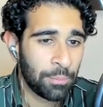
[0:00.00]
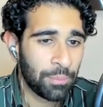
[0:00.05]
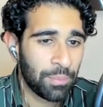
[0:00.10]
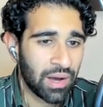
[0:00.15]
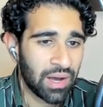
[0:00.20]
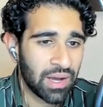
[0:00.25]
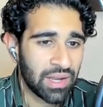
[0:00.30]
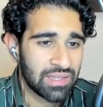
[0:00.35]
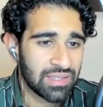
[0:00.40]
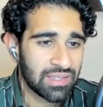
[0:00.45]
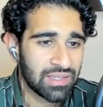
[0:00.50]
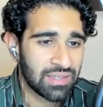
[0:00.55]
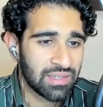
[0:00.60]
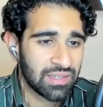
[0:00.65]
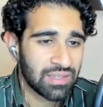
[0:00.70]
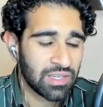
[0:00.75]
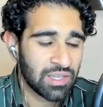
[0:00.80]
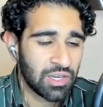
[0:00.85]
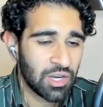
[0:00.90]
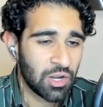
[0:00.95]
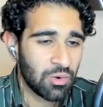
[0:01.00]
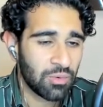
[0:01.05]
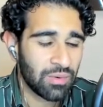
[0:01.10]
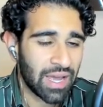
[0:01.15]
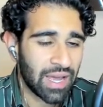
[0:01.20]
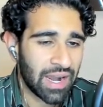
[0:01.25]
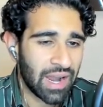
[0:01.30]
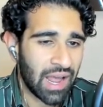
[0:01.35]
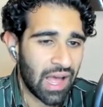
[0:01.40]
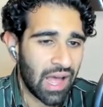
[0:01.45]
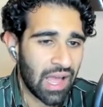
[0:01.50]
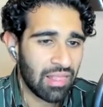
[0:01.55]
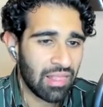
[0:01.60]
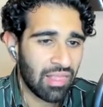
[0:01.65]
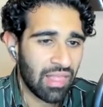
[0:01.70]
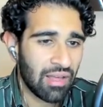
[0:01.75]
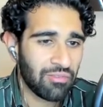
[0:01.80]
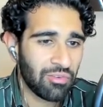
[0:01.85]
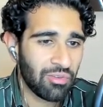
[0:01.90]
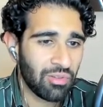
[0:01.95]
But, at a high
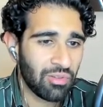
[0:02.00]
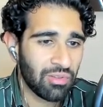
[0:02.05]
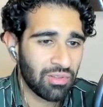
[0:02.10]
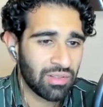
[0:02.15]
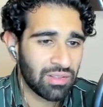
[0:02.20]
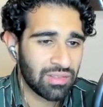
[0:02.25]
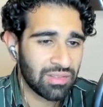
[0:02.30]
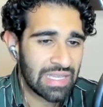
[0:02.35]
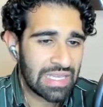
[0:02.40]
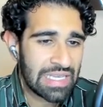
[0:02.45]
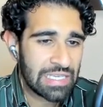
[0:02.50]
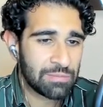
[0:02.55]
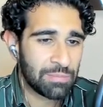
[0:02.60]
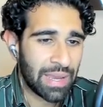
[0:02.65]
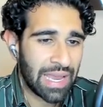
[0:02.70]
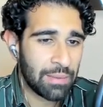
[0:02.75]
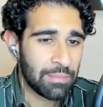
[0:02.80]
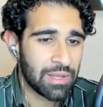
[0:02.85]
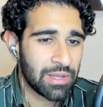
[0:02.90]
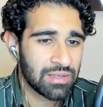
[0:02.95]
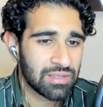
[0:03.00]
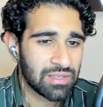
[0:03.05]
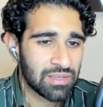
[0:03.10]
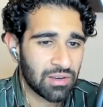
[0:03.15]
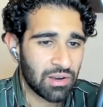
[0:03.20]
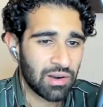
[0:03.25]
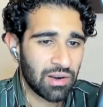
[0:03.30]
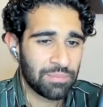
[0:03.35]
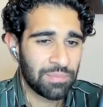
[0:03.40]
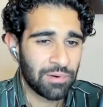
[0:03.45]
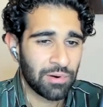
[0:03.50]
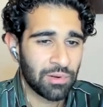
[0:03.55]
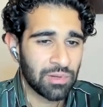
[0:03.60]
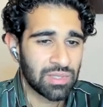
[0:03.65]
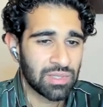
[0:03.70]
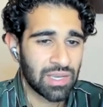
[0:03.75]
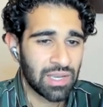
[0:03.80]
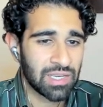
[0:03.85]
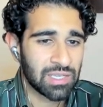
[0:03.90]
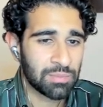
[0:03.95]
level, these payments are
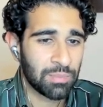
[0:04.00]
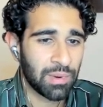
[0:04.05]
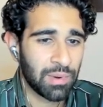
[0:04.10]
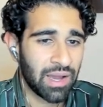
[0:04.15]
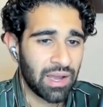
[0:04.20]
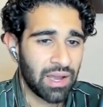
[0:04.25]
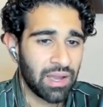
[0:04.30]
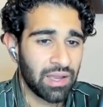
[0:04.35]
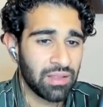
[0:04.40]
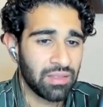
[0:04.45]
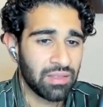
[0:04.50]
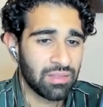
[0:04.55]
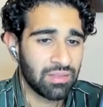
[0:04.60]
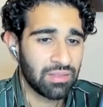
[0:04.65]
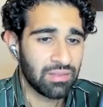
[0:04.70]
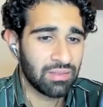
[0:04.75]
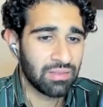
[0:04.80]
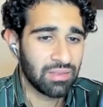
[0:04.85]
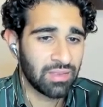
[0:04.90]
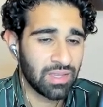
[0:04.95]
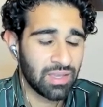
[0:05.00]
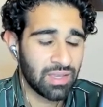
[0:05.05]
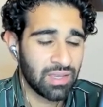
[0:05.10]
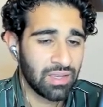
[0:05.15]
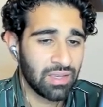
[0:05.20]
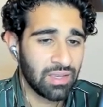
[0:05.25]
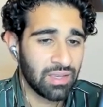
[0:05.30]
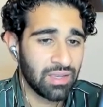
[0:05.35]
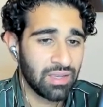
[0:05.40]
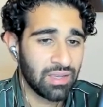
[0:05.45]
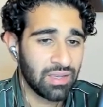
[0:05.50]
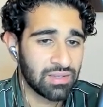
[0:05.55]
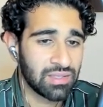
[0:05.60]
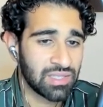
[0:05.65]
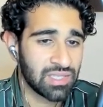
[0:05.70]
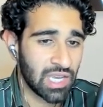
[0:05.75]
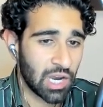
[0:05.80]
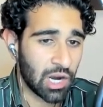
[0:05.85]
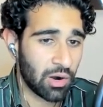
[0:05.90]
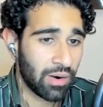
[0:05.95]
processed by the
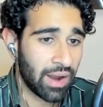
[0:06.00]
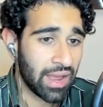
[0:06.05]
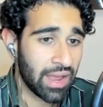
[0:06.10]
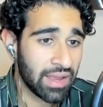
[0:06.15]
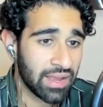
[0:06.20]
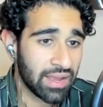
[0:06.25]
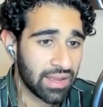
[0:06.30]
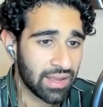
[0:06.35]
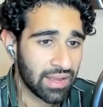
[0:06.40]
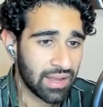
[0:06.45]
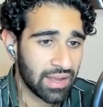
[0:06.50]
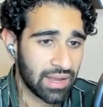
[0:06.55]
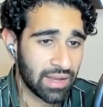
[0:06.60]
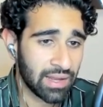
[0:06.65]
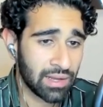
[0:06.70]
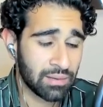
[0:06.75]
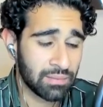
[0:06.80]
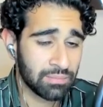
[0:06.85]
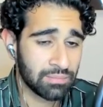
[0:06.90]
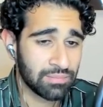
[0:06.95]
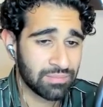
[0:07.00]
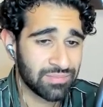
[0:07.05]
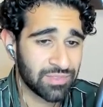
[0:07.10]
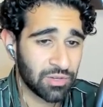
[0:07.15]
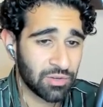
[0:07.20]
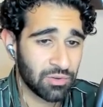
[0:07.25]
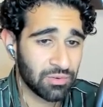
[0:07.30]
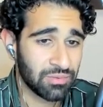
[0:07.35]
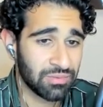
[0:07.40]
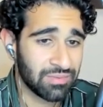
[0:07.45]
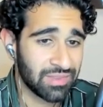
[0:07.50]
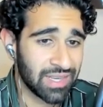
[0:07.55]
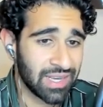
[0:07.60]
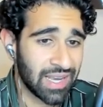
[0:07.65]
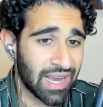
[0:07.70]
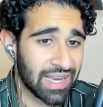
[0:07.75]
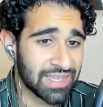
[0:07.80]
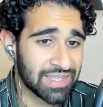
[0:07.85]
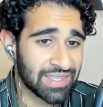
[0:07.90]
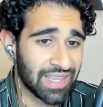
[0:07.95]
CRA. So the
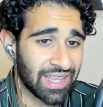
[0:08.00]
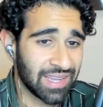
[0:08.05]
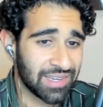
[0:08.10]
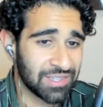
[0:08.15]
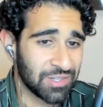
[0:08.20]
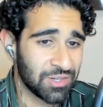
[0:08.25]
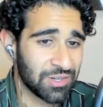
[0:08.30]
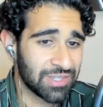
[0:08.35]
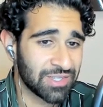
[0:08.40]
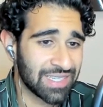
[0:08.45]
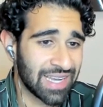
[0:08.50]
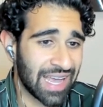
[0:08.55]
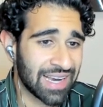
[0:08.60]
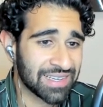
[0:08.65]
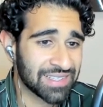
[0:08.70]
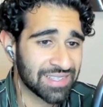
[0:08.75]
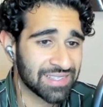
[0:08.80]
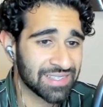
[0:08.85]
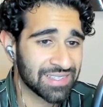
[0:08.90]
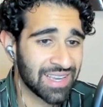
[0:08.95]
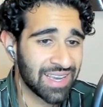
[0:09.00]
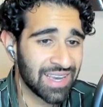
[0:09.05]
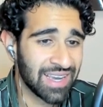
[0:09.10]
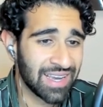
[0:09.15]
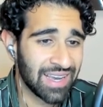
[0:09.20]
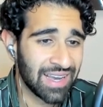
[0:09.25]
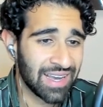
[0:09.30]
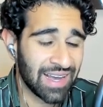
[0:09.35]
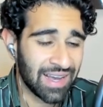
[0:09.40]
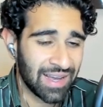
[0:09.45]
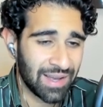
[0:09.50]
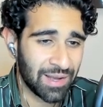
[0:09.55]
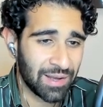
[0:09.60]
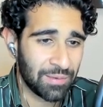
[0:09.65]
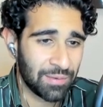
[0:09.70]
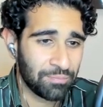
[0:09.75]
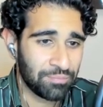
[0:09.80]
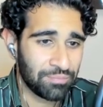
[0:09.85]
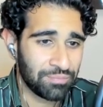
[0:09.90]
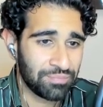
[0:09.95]
guys that do your taxes.
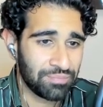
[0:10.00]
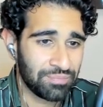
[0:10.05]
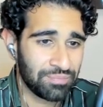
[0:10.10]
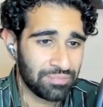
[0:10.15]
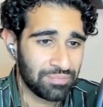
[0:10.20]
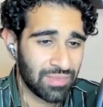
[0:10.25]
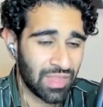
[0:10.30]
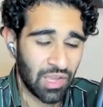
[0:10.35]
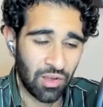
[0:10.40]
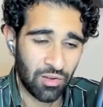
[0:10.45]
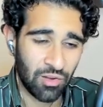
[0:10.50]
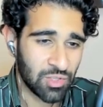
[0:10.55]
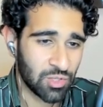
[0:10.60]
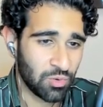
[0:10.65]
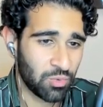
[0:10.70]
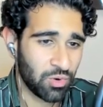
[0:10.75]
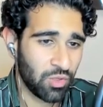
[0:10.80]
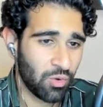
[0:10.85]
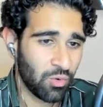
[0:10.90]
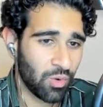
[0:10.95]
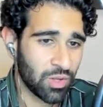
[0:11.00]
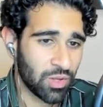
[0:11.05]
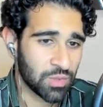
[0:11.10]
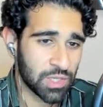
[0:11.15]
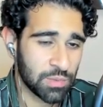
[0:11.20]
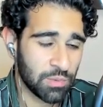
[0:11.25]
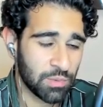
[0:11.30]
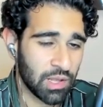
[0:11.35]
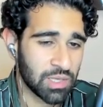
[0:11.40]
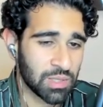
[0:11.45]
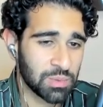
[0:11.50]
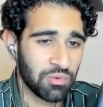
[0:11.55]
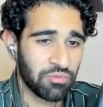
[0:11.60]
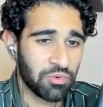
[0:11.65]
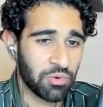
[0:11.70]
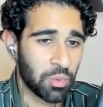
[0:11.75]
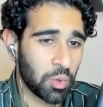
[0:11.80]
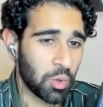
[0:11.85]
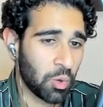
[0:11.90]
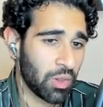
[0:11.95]
They also were the ones responsible
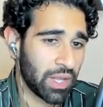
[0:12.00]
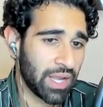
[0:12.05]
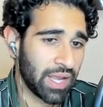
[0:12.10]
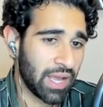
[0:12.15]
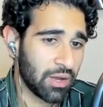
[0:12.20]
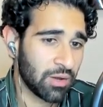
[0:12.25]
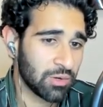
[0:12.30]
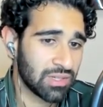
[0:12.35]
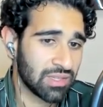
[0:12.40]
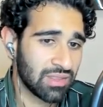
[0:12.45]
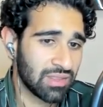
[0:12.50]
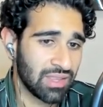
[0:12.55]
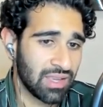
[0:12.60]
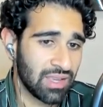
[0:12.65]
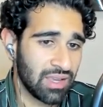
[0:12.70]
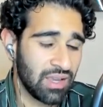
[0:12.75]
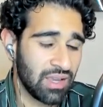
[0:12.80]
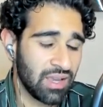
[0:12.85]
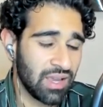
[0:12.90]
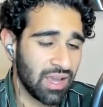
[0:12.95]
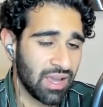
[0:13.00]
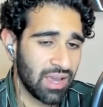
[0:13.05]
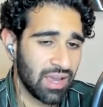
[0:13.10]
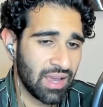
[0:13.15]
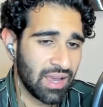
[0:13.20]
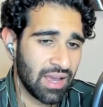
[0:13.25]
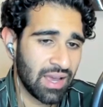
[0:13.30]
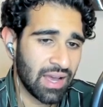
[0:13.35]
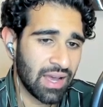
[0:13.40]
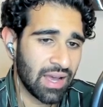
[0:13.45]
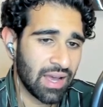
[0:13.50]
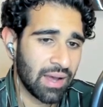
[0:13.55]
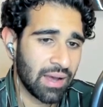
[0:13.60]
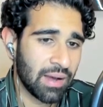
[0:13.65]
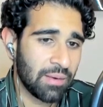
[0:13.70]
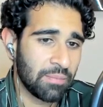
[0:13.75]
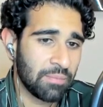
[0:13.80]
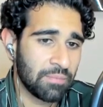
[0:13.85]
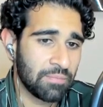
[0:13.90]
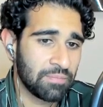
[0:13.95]
for rolling out the
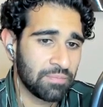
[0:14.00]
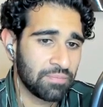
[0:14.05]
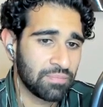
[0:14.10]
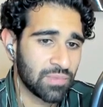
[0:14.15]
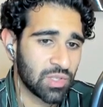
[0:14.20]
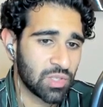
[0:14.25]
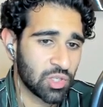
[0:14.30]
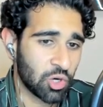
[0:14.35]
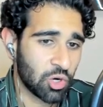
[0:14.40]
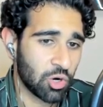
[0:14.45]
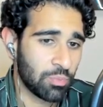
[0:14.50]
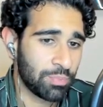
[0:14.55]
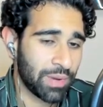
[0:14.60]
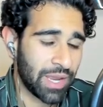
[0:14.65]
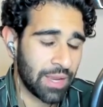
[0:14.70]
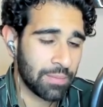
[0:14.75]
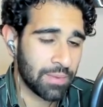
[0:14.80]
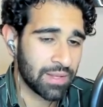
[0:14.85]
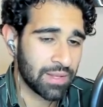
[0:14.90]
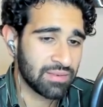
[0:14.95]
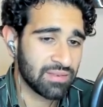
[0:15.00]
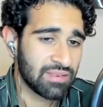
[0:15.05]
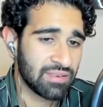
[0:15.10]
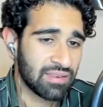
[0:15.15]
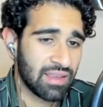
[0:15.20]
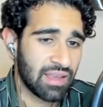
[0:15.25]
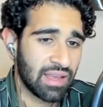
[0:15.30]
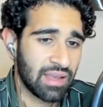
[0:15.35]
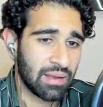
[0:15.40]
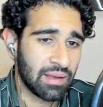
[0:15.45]
CERB payments